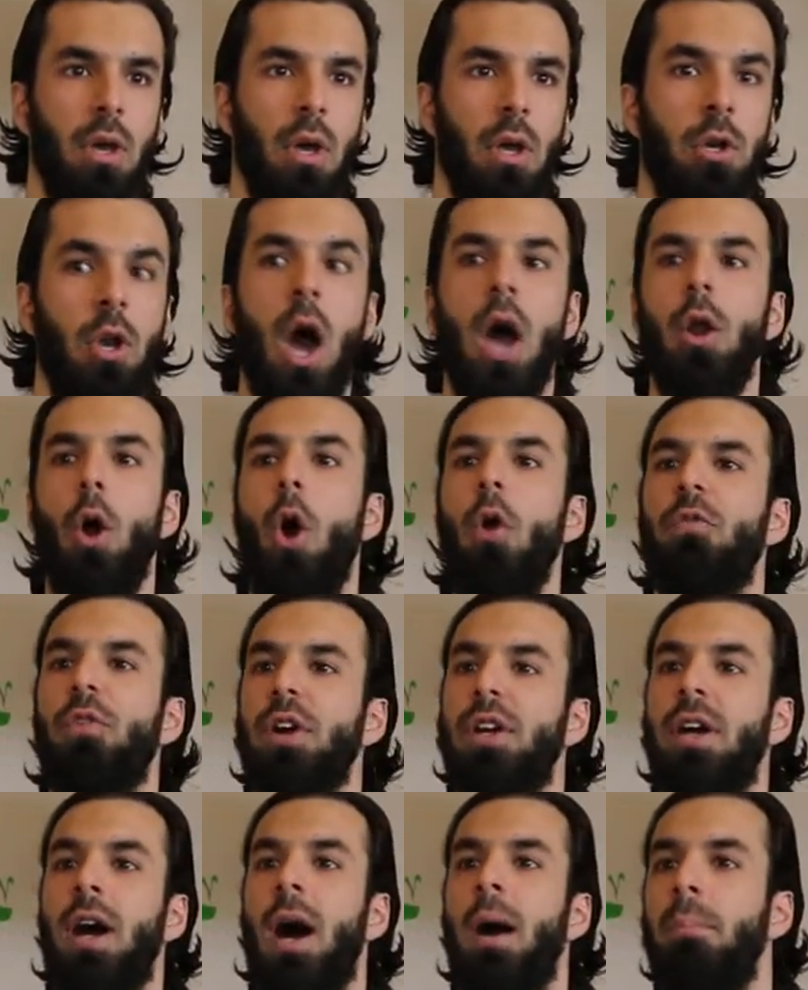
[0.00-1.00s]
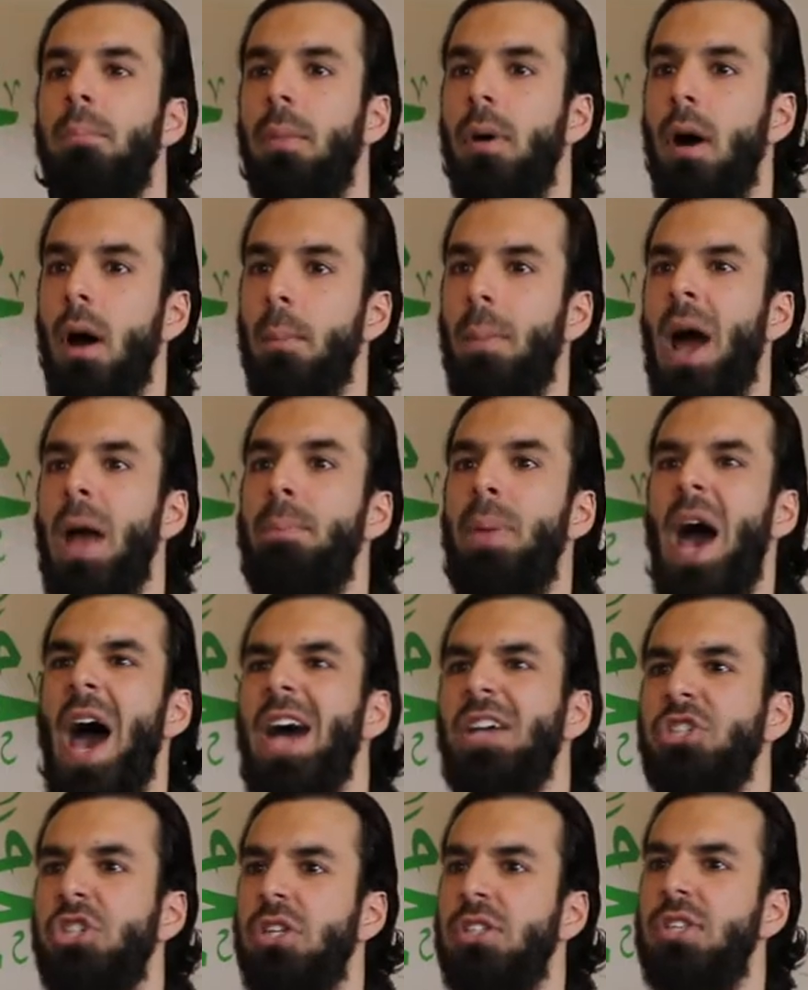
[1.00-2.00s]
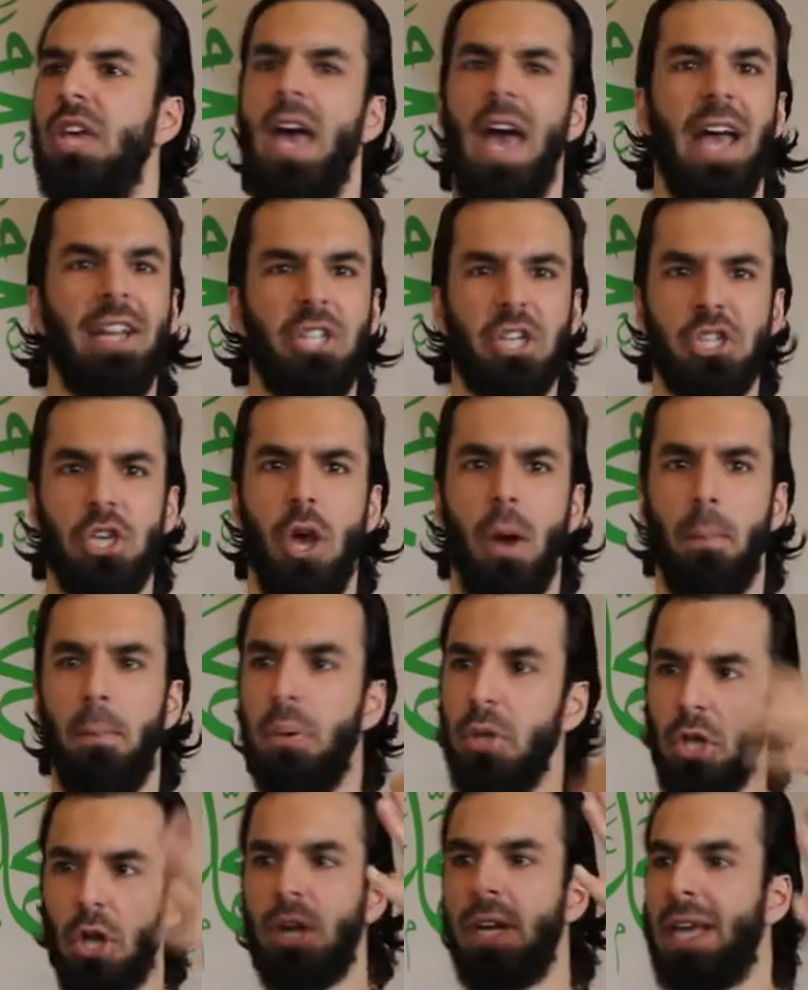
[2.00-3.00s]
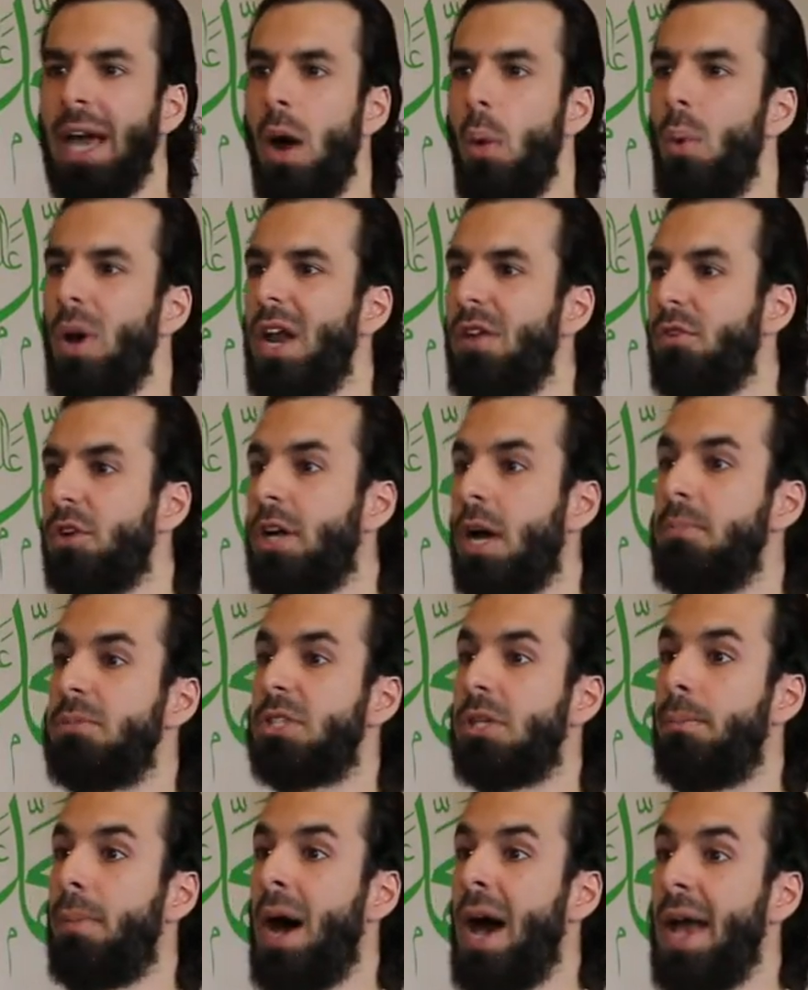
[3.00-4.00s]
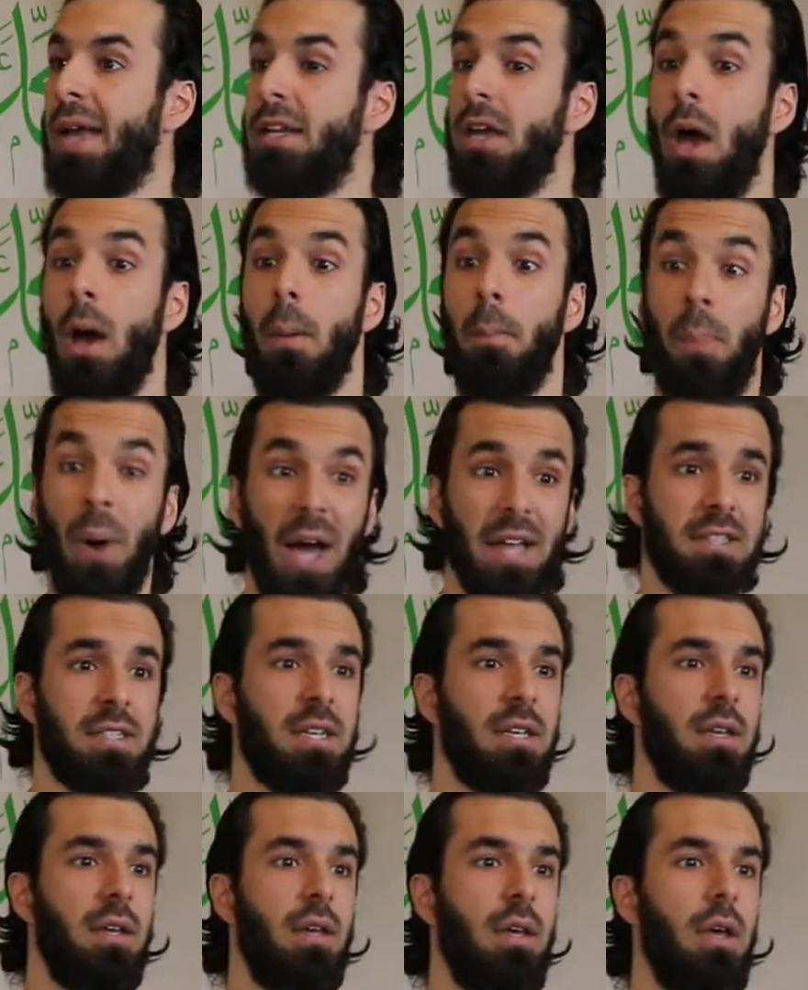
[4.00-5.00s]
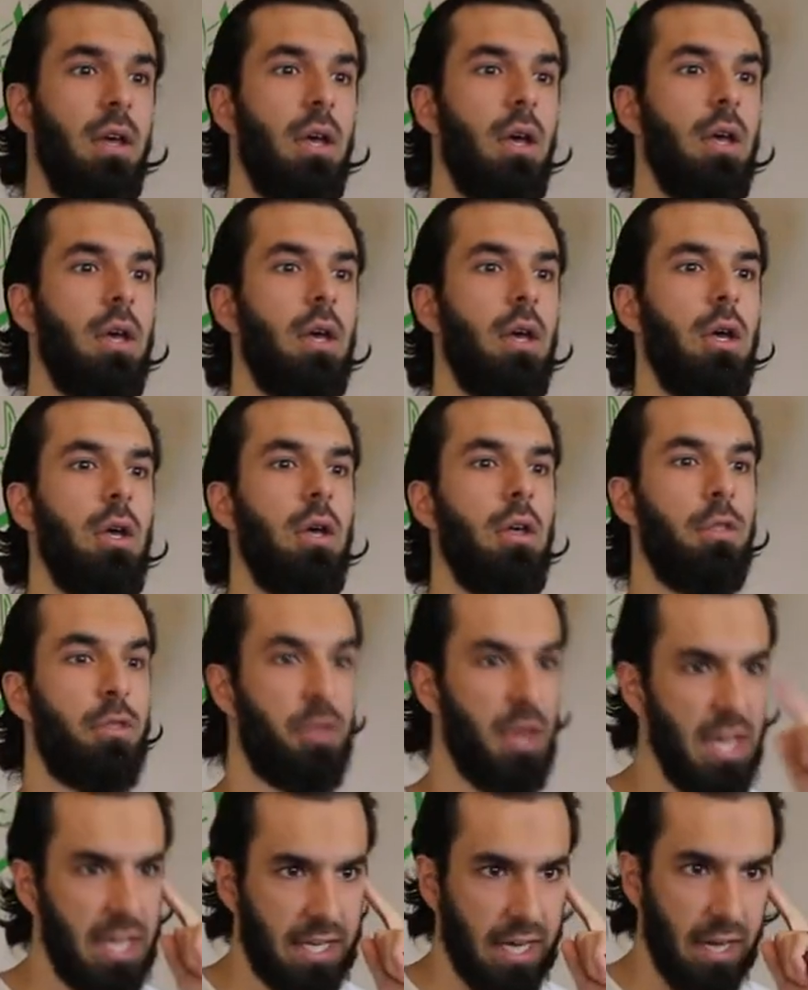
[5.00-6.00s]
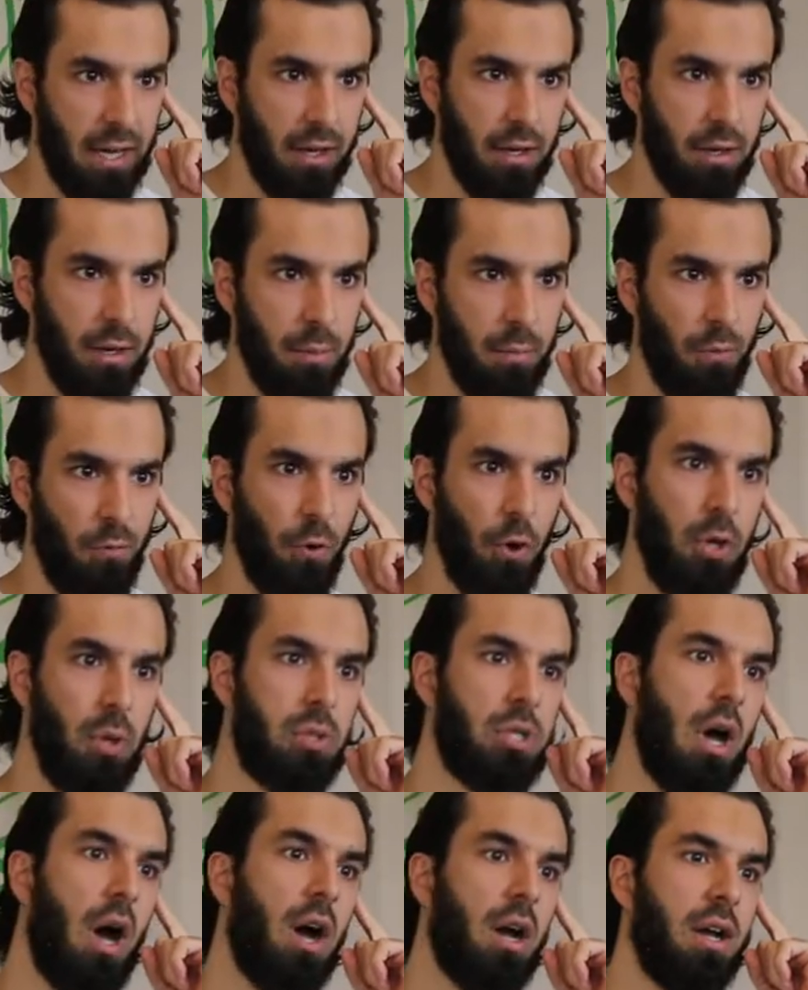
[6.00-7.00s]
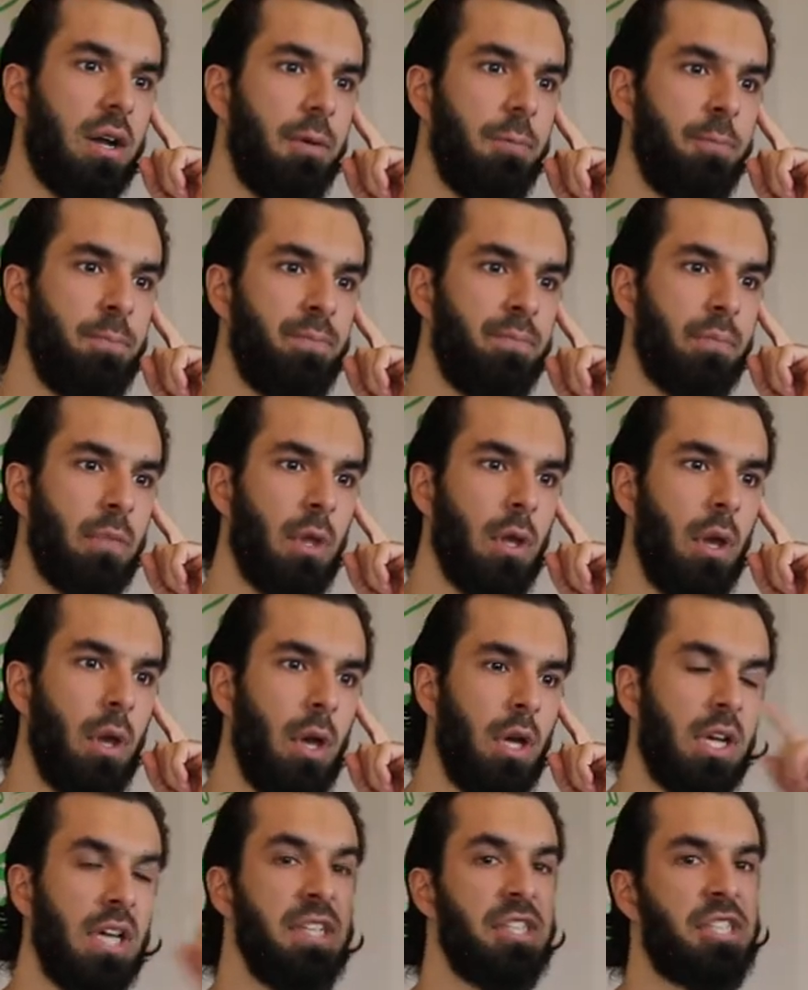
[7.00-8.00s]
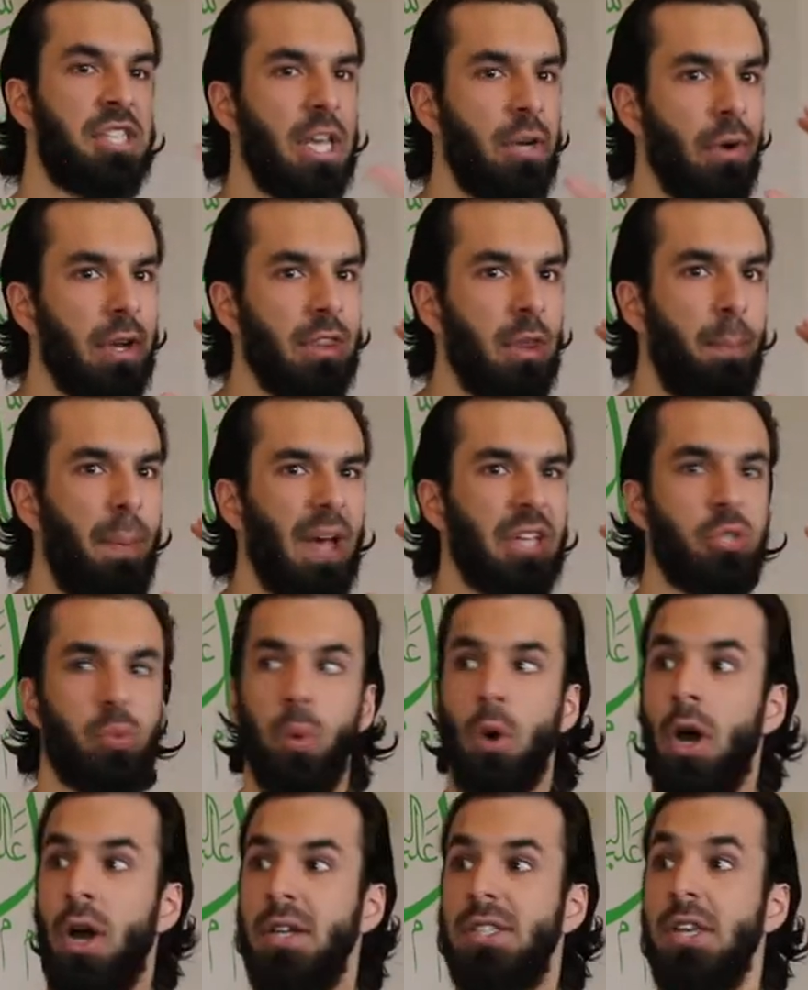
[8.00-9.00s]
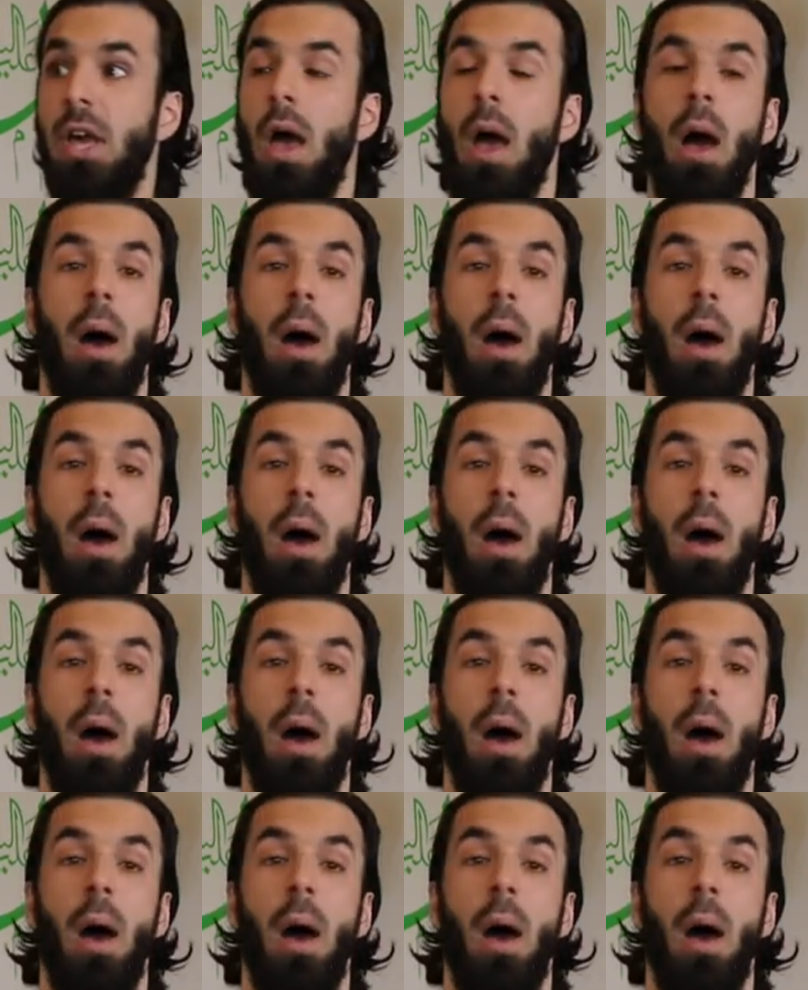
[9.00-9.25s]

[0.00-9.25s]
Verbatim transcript: not overcome by passions and just blurting out whatever comes to mind, but thinking before you talk, considering the best words,